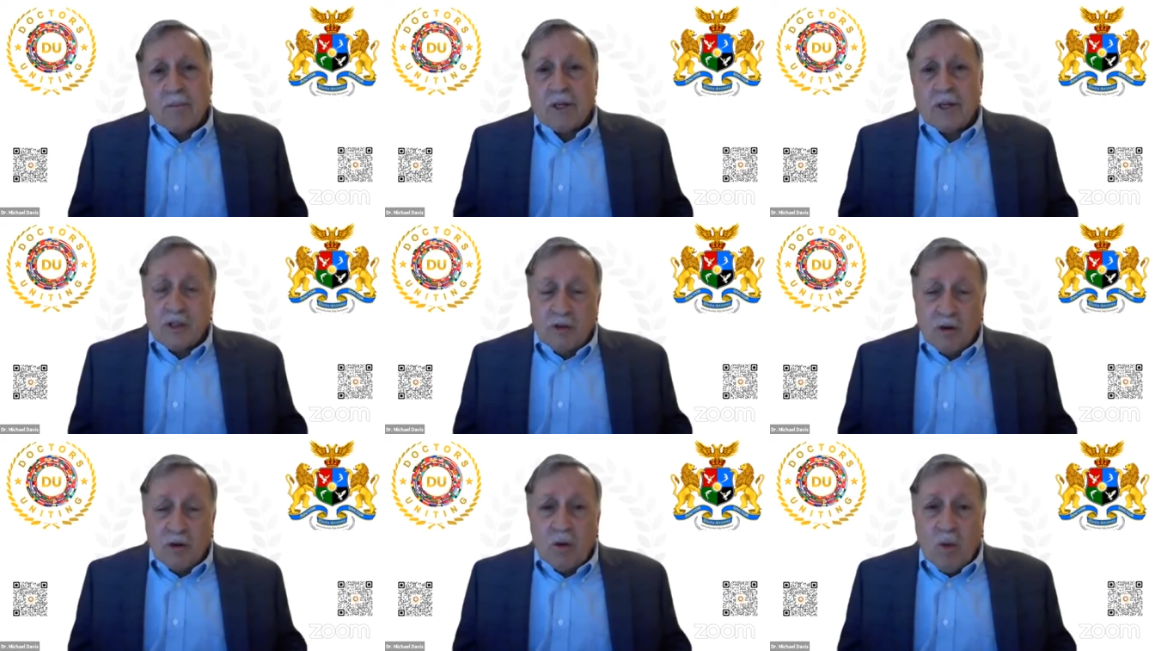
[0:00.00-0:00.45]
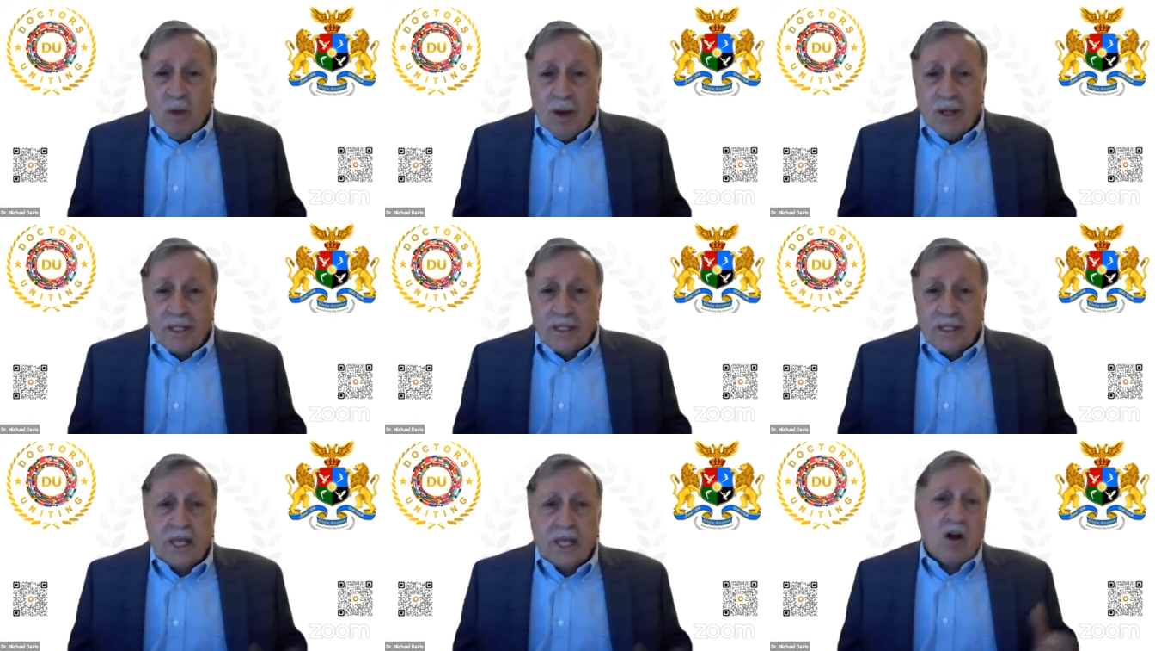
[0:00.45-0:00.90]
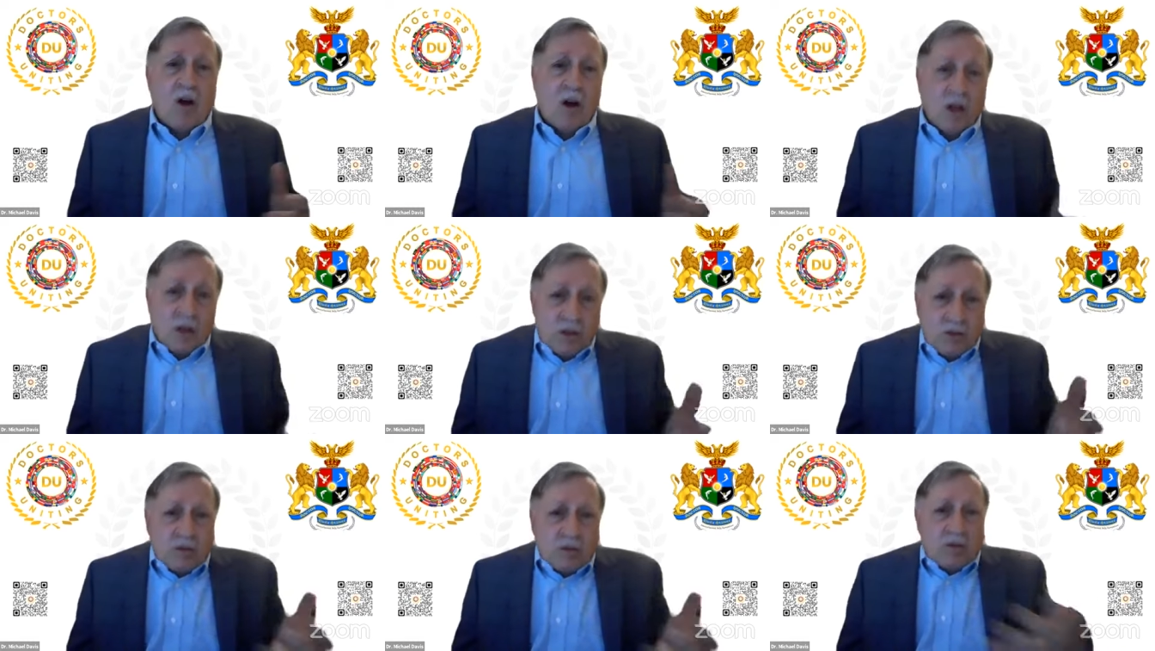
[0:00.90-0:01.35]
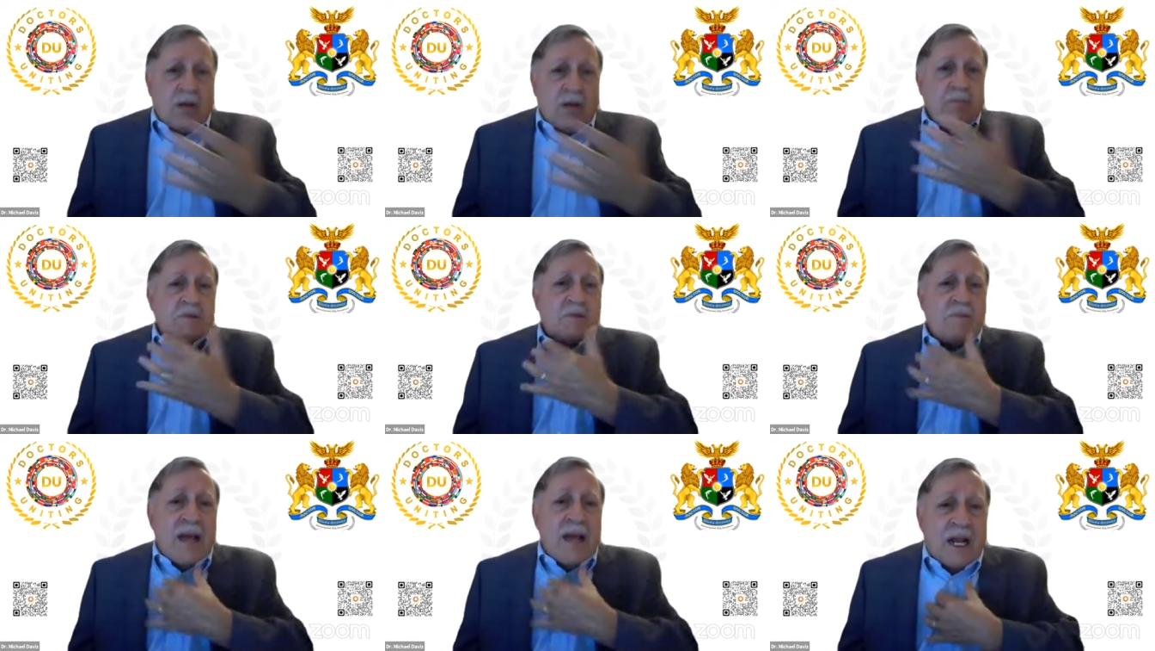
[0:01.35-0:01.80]
But you know what? That also
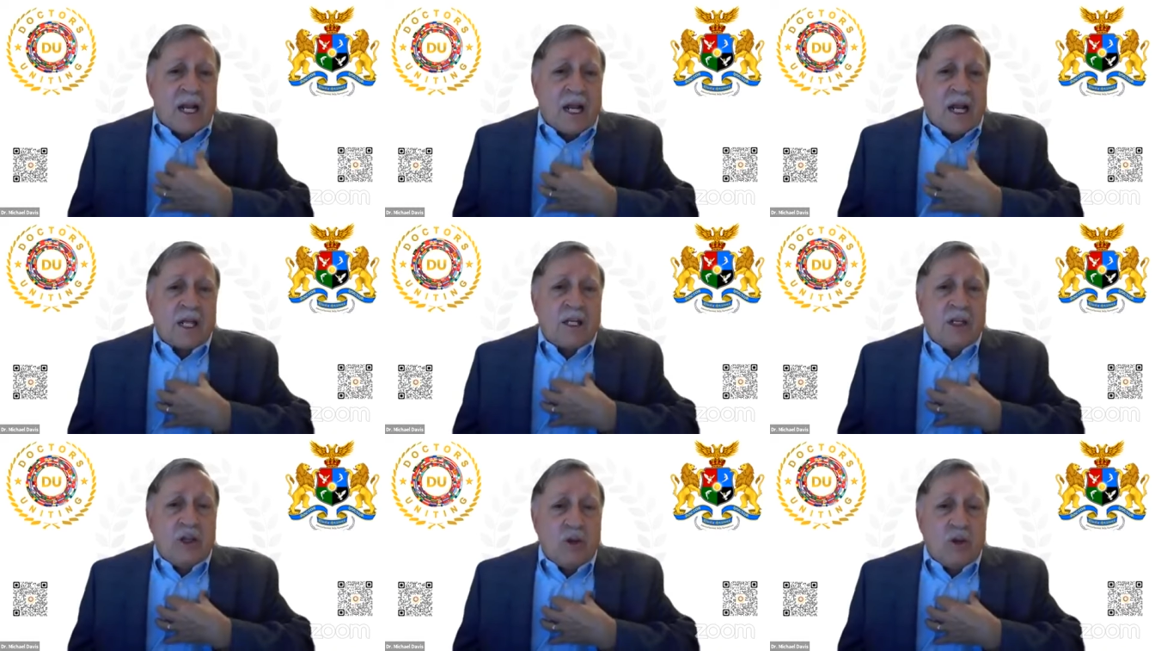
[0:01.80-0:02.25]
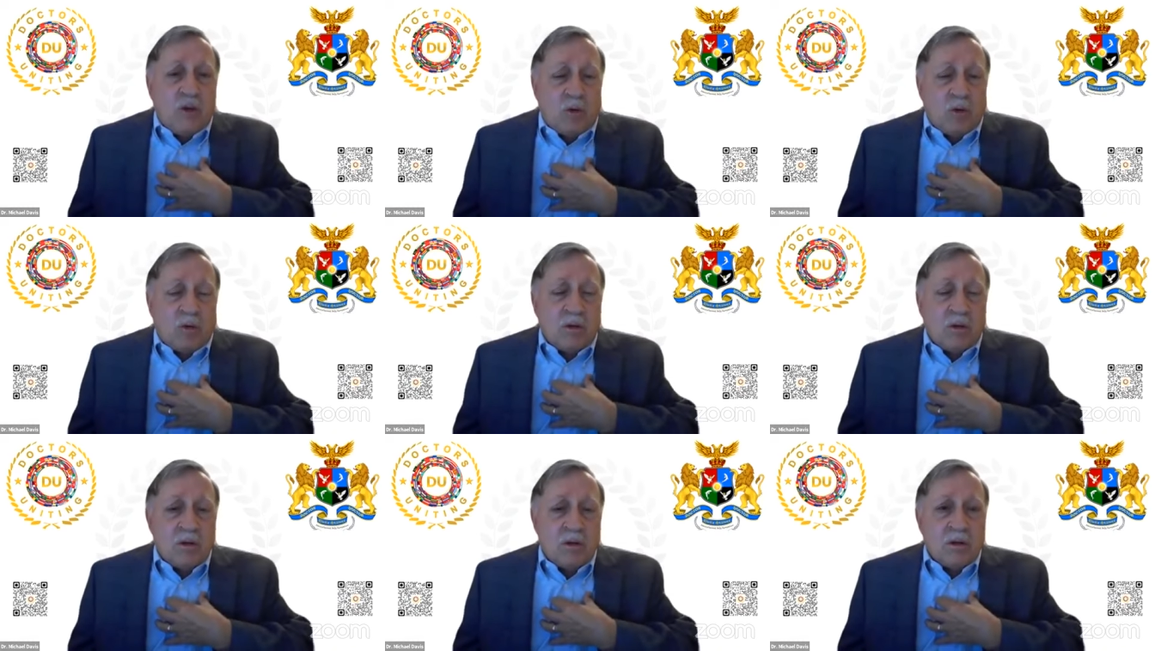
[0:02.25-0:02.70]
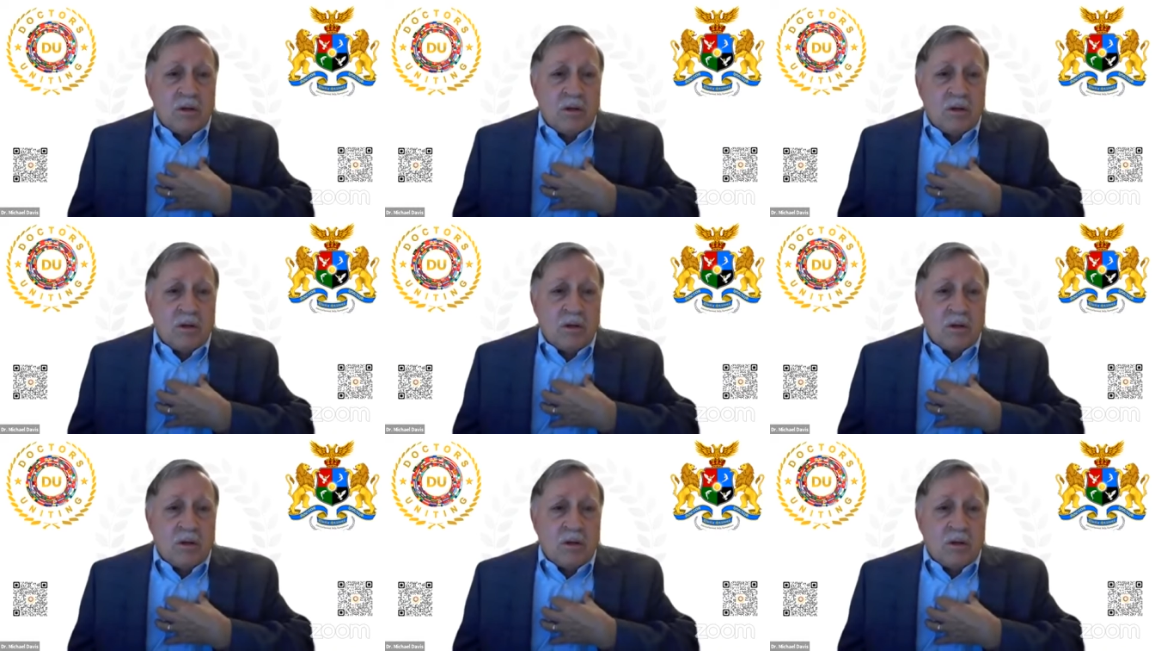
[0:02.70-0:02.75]
comes back on you.